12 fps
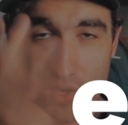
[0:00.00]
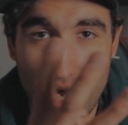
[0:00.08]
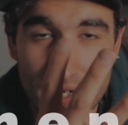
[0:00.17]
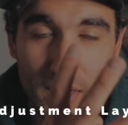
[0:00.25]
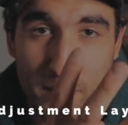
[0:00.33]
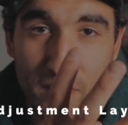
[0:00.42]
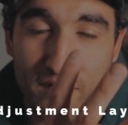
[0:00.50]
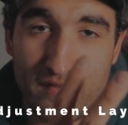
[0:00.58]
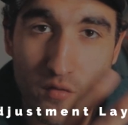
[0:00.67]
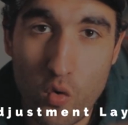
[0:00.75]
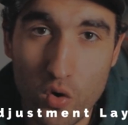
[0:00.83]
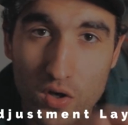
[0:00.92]
On to number
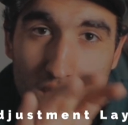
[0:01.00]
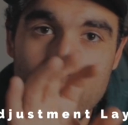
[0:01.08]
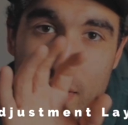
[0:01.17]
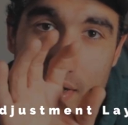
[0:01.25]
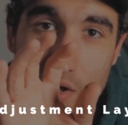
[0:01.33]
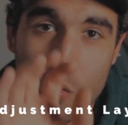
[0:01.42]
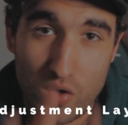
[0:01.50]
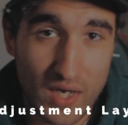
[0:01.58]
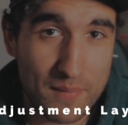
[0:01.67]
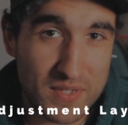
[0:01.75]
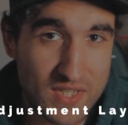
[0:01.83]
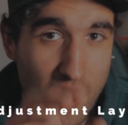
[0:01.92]
four, we're
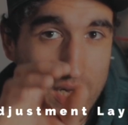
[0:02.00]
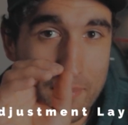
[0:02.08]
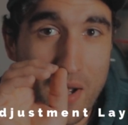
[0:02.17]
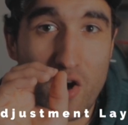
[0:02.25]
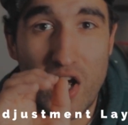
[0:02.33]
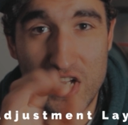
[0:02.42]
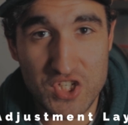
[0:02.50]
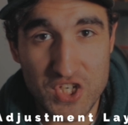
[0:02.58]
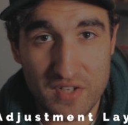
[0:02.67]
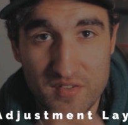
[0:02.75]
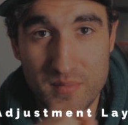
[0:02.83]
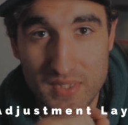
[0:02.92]
gonna be talking about
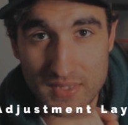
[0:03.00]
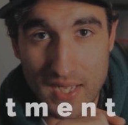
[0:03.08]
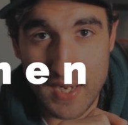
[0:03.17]
adjustment